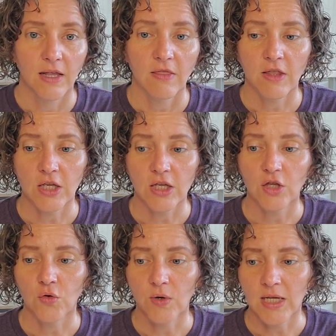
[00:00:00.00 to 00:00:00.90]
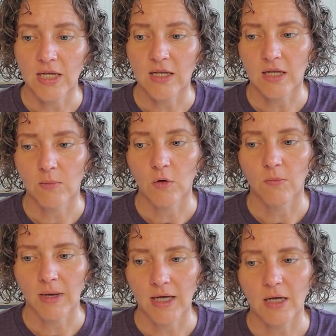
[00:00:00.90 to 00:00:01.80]
The unique chemical
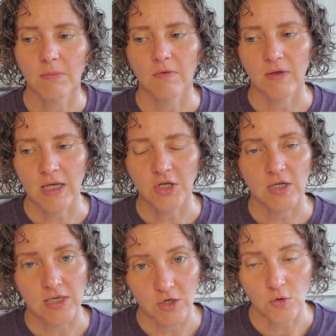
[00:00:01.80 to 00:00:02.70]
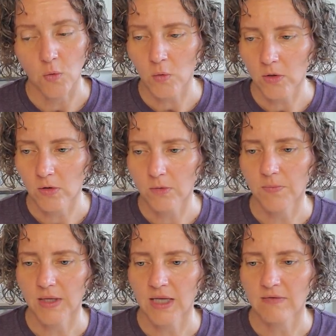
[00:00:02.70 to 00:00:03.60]
makeup of each essential oil
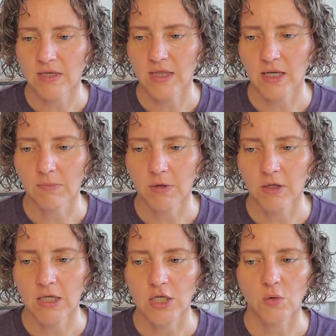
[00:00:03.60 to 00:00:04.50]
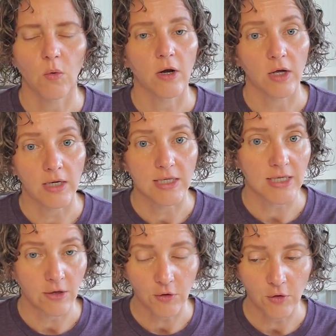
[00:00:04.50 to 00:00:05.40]
gives it the ability to work on a
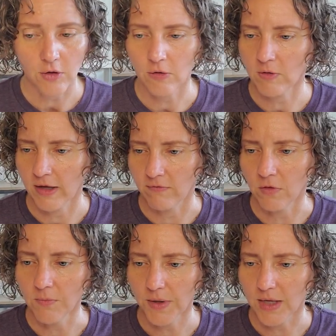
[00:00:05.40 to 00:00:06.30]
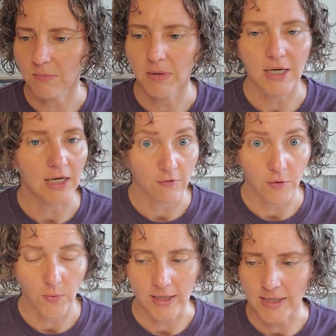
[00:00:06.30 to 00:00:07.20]
cellular level in many
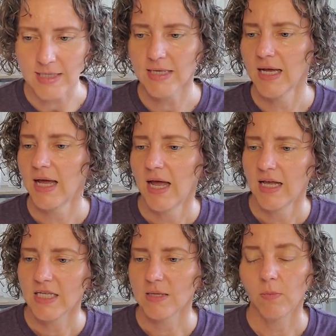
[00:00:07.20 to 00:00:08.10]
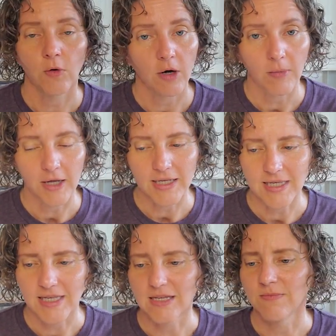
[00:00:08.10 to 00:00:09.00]
different ways, support our body
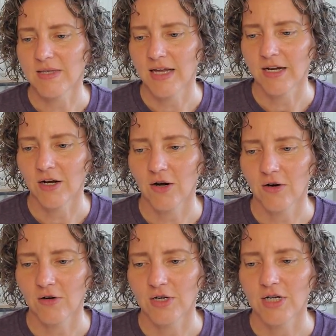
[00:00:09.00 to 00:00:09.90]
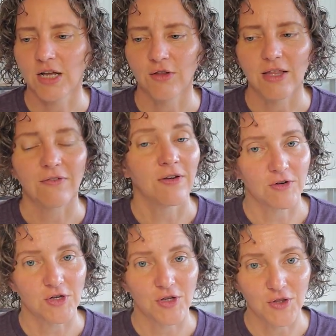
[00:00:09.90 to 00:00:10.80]
systems, and encourage healthy
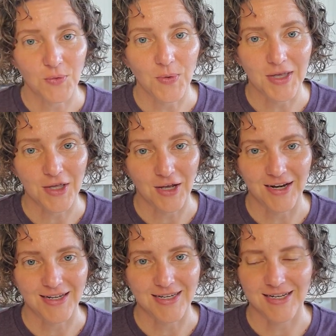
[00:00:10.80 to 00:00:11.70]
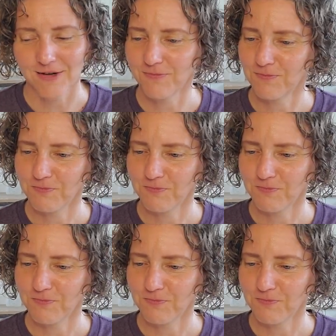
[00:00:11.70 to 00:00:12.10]
function the way that God intended.